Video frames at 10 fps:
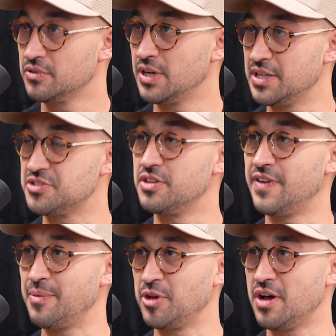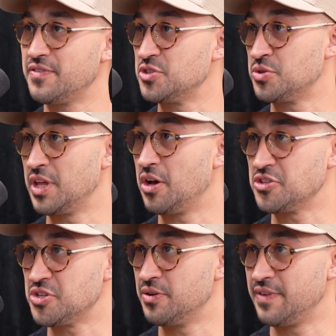Great. So the family office, were they
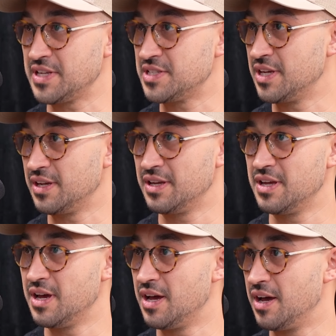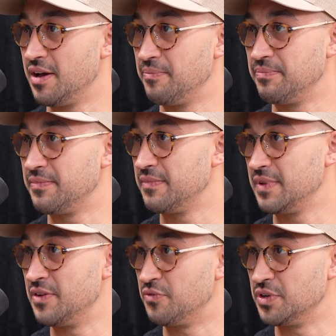also investing
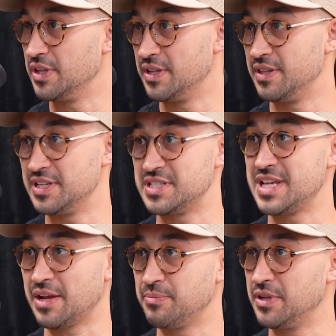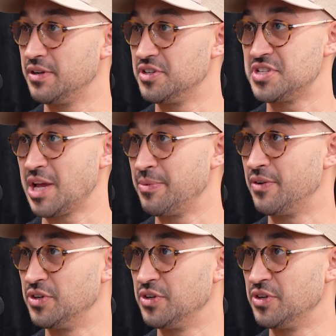in this segment of